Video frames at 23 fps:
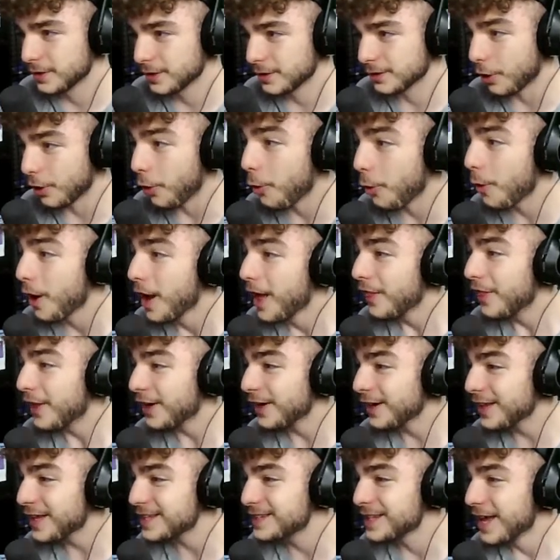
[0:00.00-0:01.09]
Oh, there it
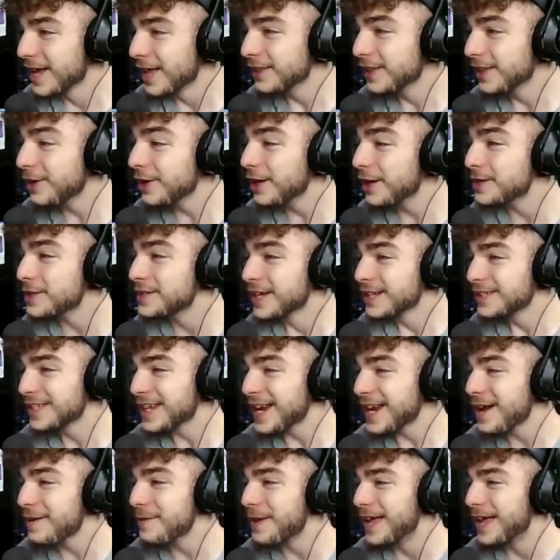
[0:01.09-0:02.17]
is! There it is!
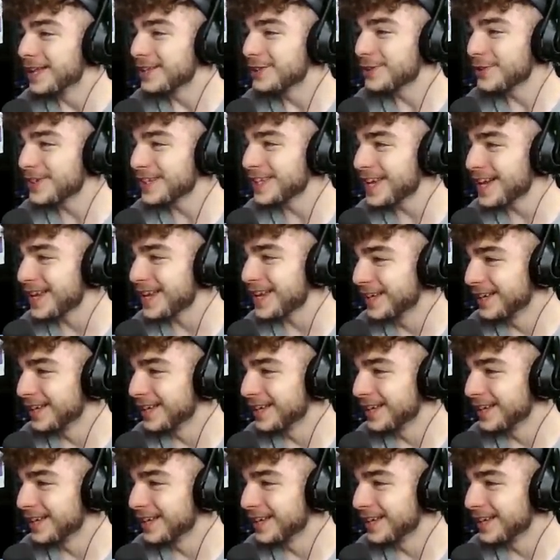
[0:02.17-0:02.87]
Damn it! Do it again!